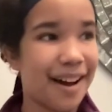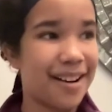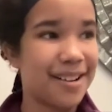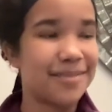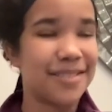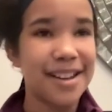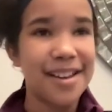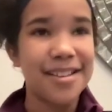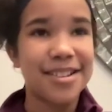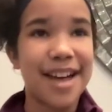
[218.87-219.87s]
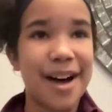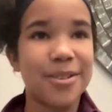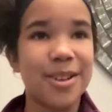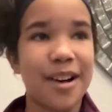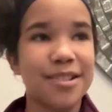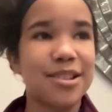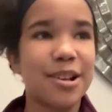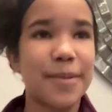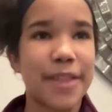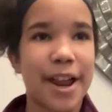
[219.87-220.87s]
So that was
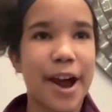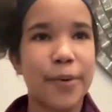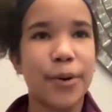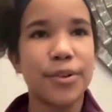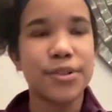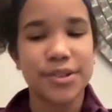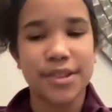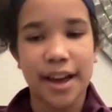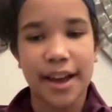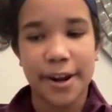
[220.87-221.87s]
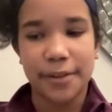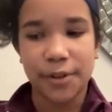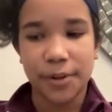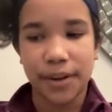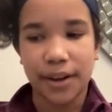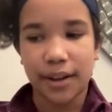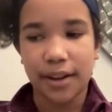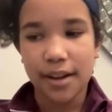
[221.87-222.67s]
awesome. And then I would also say interviewing